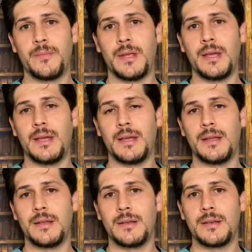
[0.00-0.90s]

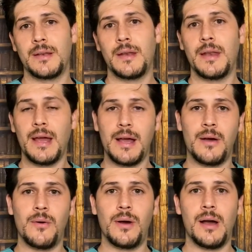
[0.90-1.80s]
And
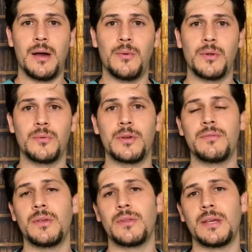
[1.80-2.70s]
now I will
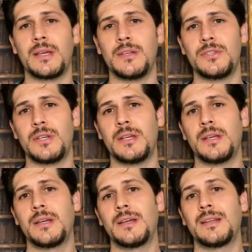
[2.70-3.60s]
review the EKG
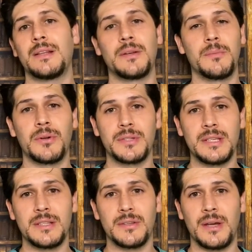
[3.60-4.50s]
in a little more detail.